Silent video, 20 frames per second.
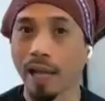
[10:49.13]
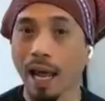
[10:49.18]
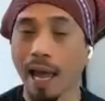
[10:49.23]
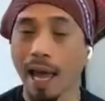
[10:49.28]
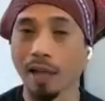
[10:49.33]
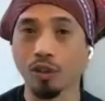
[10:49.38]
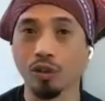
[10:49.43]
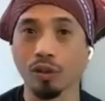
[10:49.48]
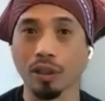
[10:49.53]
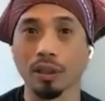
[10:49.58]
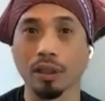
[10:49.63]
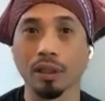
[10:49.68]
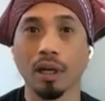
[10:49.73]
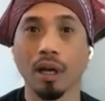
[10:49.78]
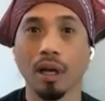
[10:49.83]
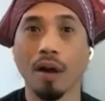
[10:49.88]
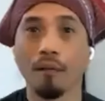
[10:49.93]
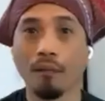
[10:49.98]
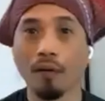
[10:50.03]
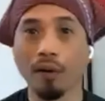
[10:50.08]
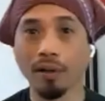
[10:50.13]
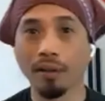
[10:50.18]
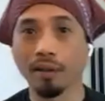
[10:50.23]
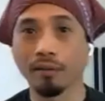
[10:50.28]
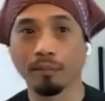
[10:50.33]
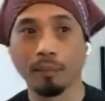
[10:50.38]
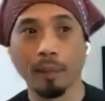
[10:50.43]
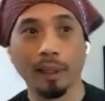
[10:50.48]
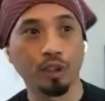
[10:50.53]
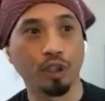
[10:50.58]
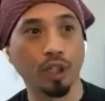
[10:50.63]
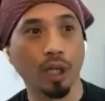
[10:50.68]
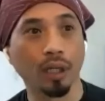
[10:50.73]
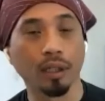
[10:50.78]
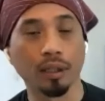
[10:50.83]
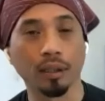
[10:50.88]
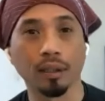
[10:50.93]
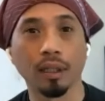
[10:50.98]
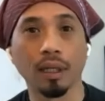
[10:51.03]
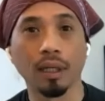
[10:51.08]
That actually Ferdinand
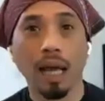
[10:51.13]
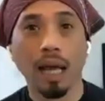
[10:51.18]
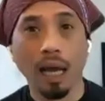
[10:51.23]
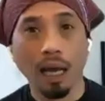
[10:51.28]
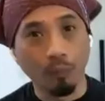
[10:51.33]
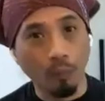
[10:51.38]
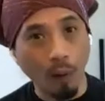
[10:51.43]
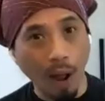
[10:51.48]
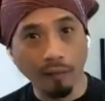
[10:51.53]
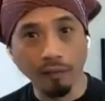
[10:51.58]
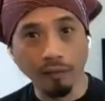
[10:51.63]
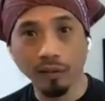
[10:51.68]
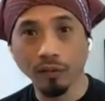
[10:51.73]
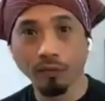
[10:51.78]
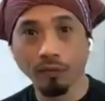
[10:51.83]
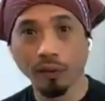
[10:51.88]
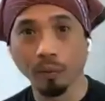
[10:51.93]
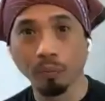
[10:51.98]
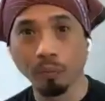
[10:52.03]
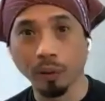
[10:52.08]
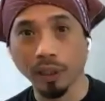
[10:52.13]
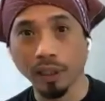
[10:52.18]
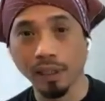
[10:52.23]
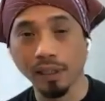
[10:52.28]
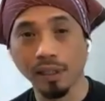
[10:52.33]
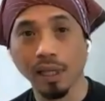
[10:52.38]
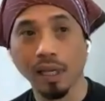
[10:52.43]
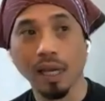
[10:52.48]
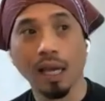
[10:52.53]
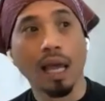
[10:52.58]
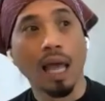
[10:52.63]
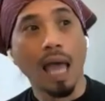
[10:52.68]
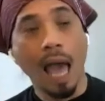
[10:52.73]
Magellan arrived in the Philippines,